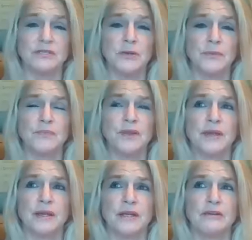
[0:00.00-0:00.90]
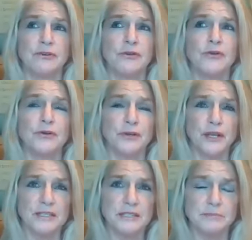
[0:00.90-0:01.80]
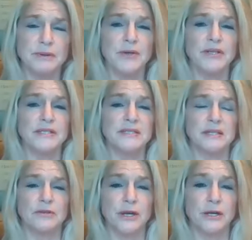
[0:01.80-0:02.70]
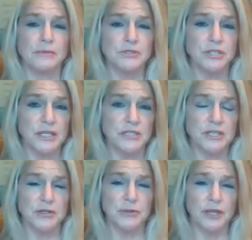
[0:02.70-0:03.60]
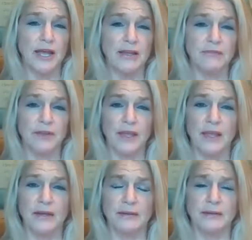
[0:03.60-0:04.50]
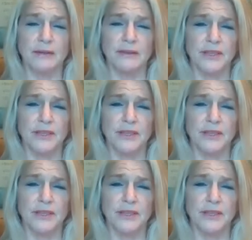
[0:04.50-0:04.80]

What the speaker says: So if you're experiencing incredible change in your life and